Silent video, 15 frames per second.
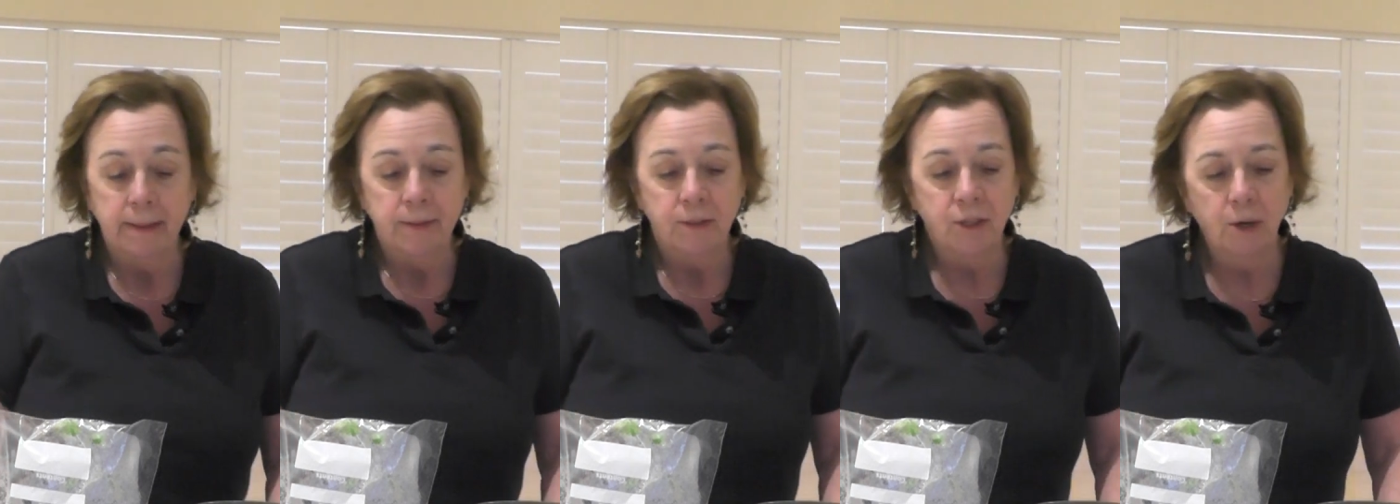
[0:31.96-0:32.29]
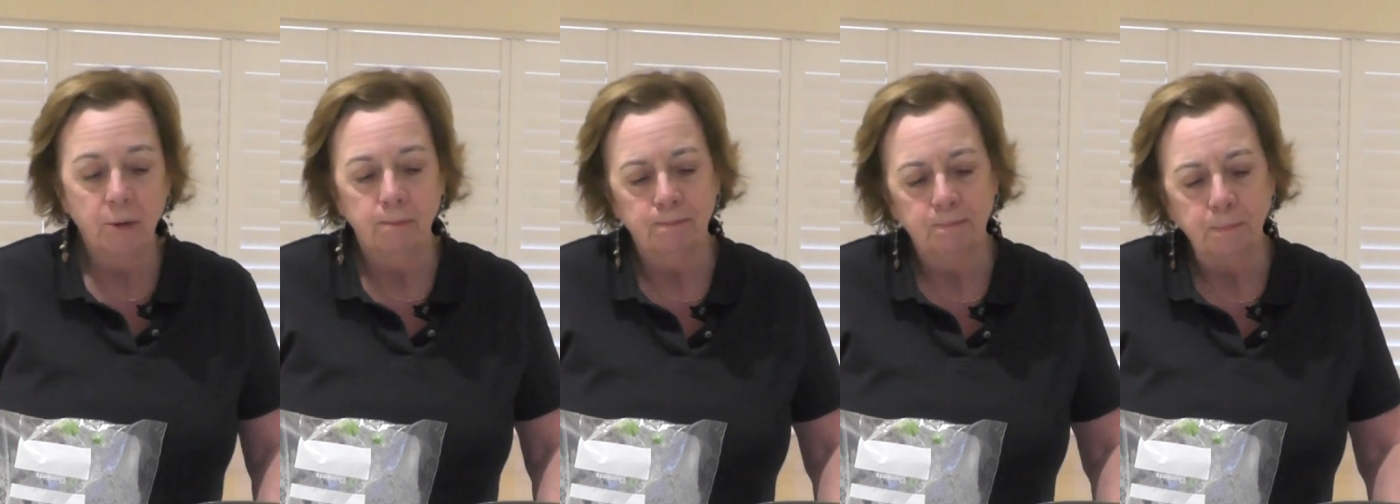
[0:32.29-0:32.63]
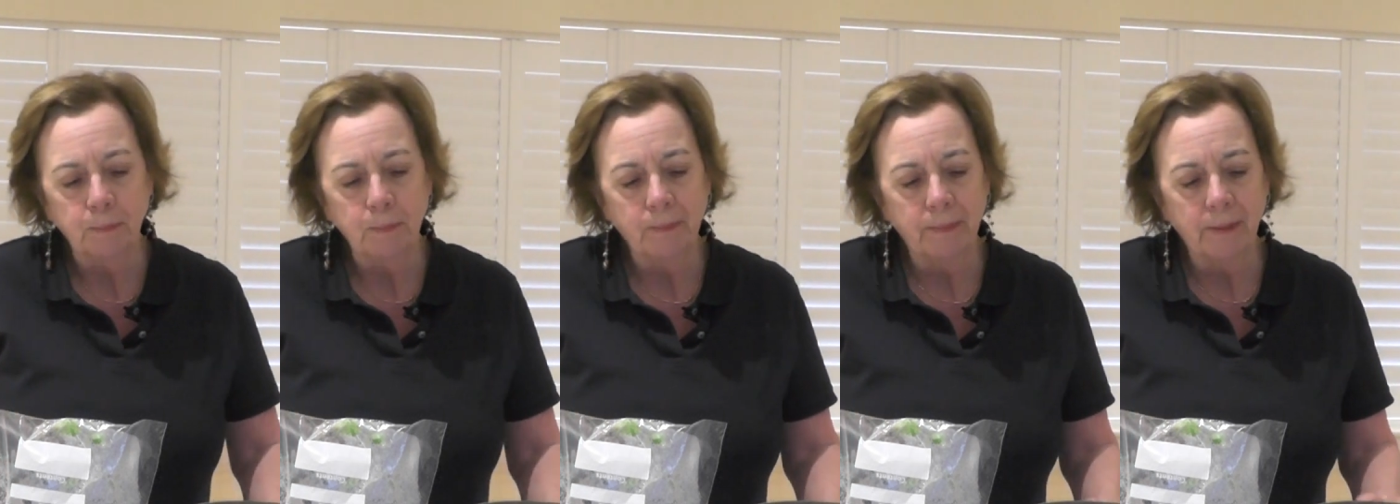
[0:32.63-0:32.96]
So
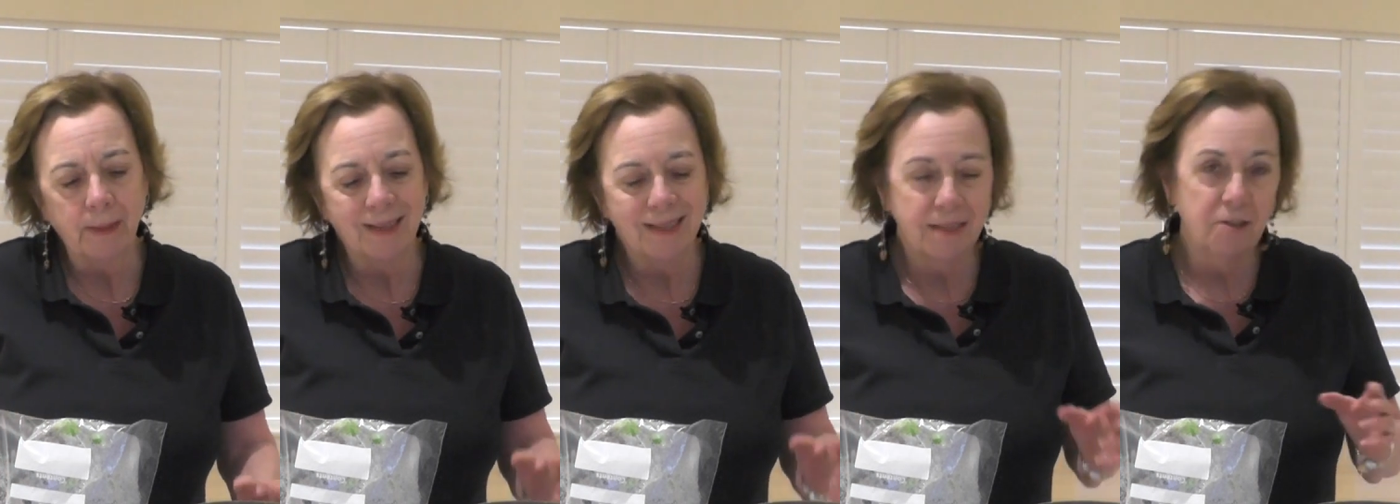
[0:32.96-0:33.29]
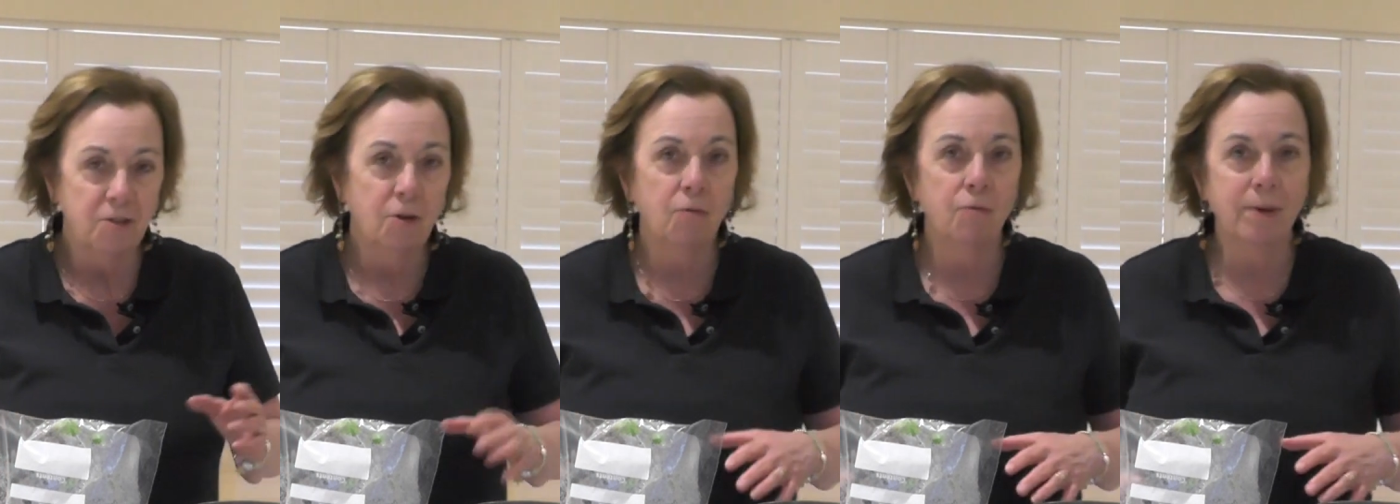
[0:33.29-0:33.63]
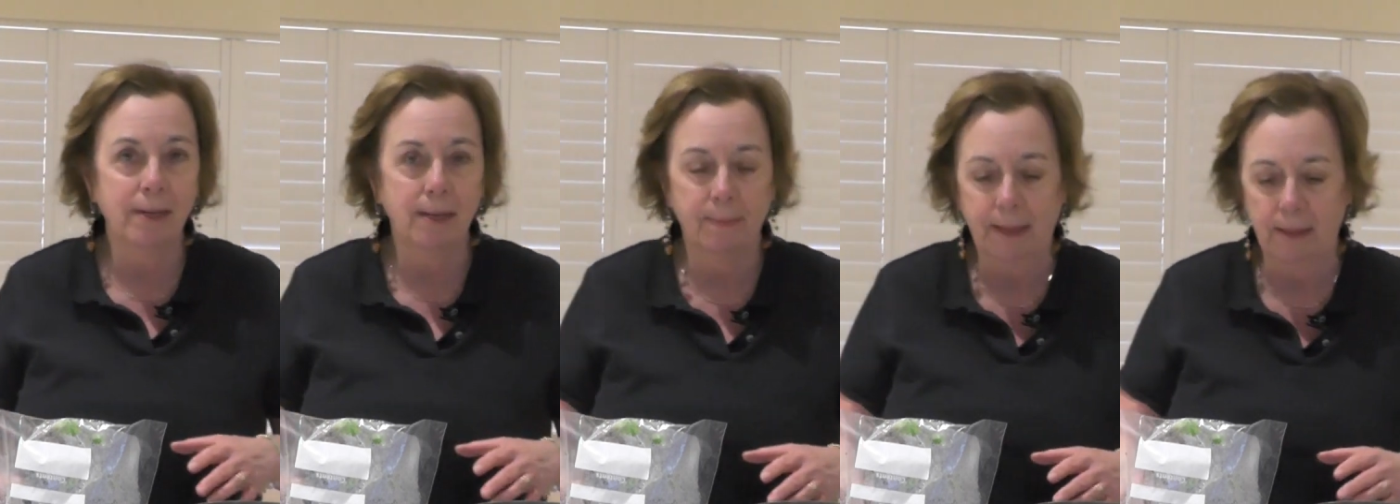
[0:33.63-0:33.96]
this is not
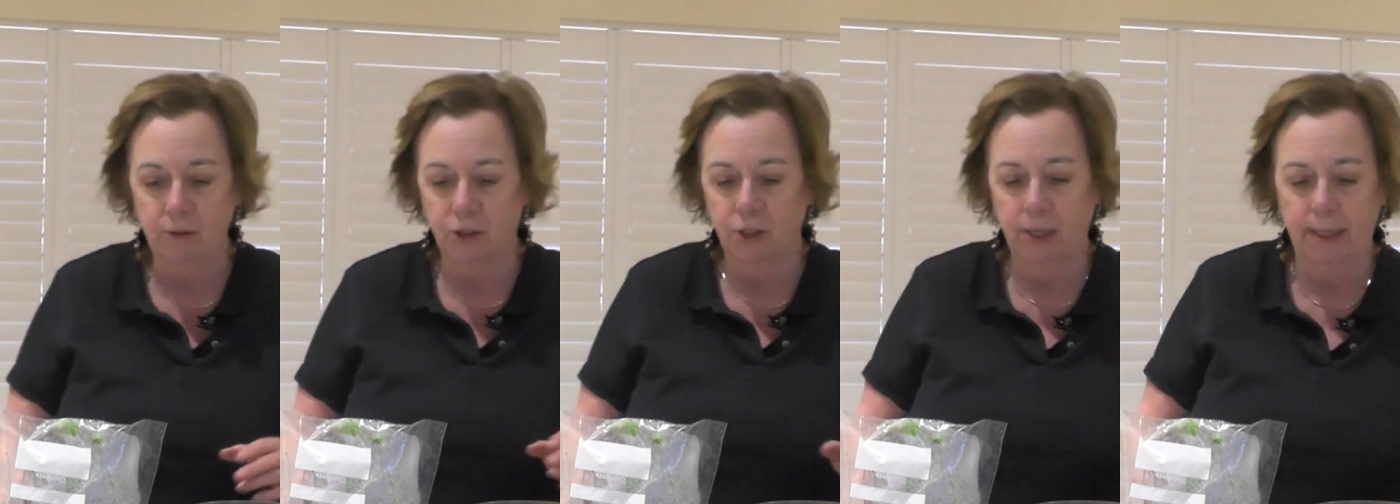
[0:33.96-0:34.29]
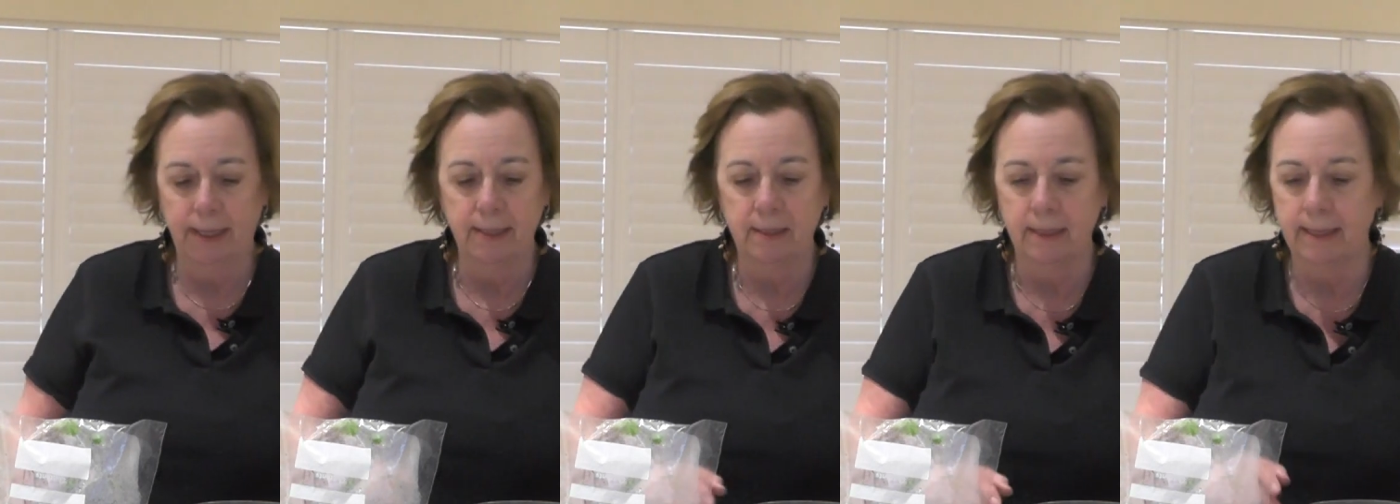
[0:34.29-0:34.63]
really about chilies,